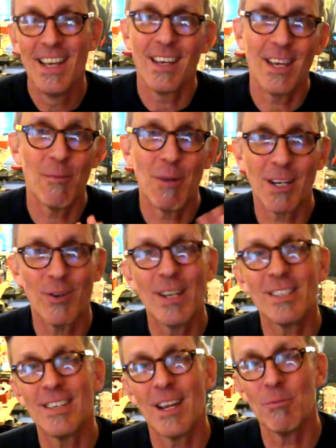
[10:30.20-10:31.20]
yeah, my
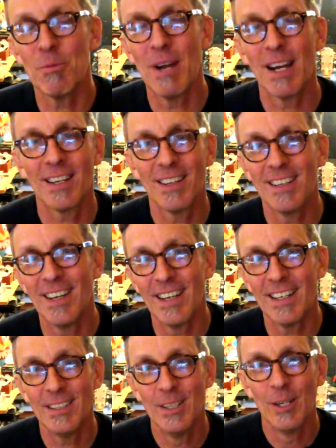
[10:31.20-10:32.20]
crazy neighbor back in the
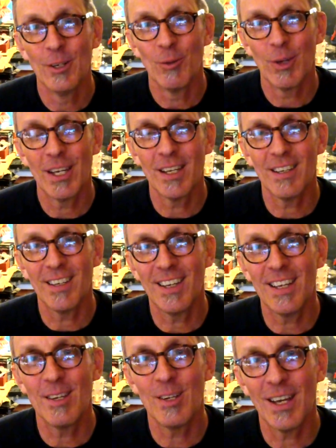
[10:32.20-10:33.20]
day,
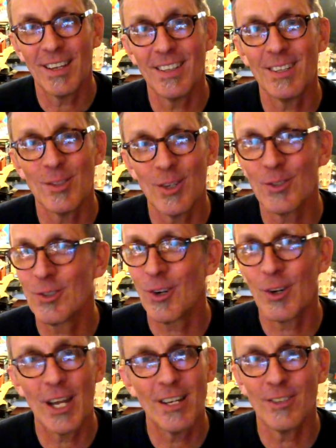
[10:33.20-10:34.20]
he had those
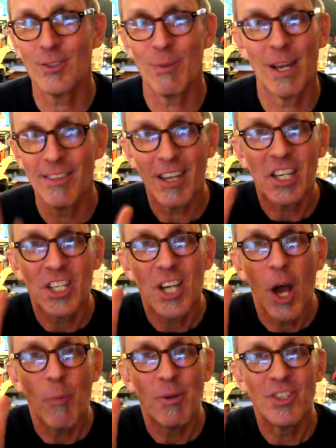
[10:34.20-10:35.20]
tornadoes, man. They
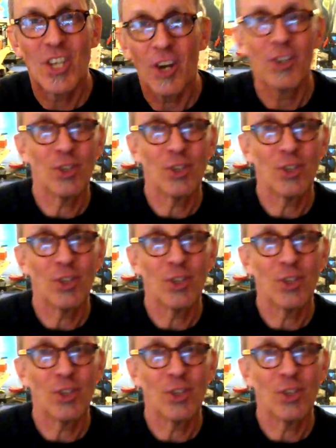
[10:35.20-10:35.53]
come and tear